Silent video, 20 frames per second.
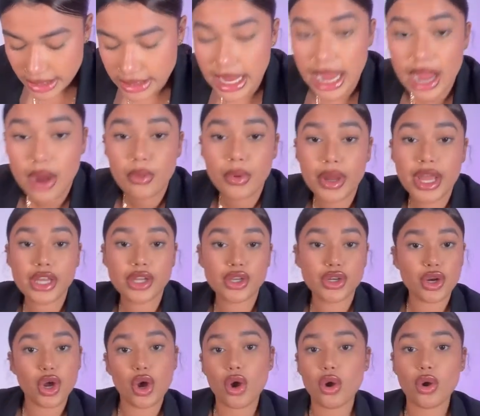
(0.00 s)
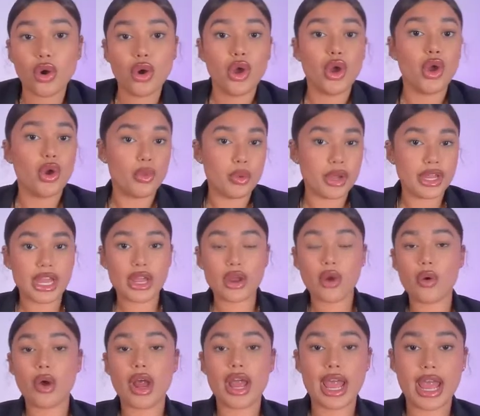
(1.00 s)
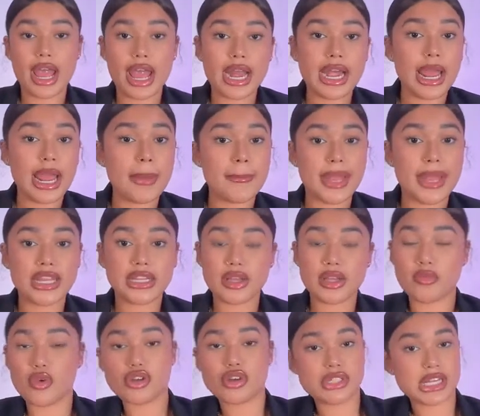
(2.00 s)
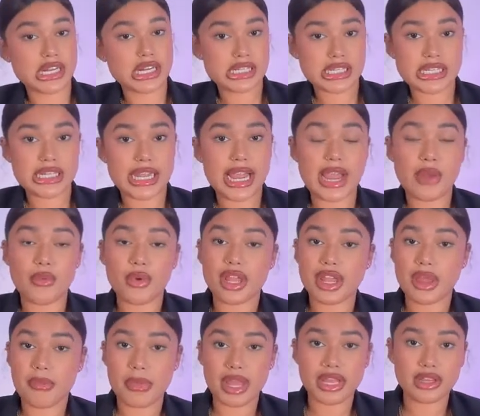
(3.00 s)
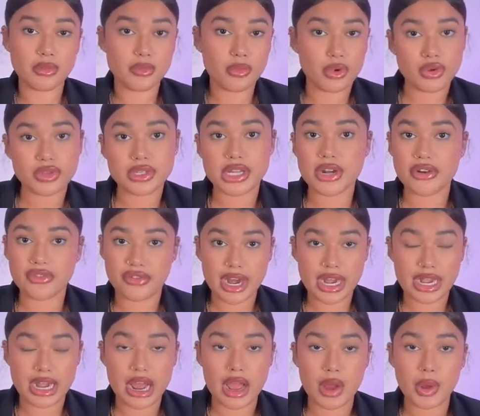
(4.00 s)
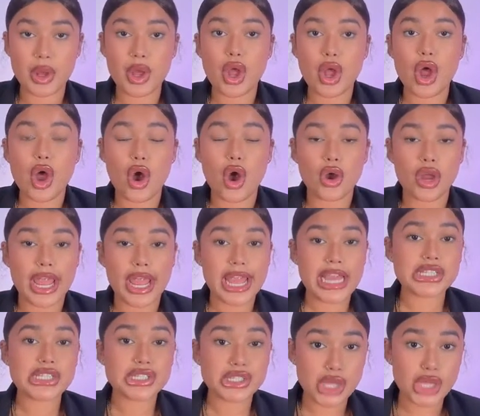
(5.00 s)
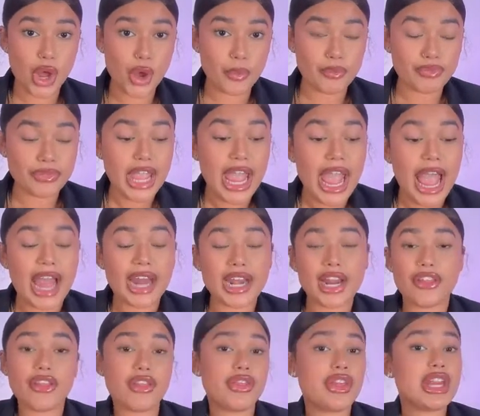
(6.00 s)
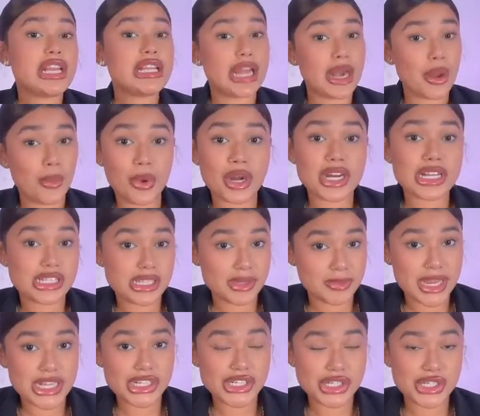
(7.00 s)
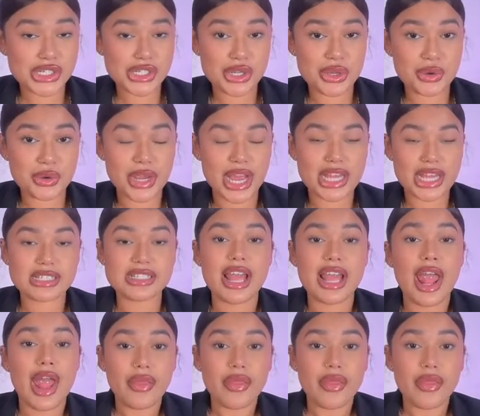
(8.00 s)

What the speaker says: That way, you know, we can go ahead and make the most out of today. We can make the most out of right now. Okay, so another thing that I wanted to mention to you guys,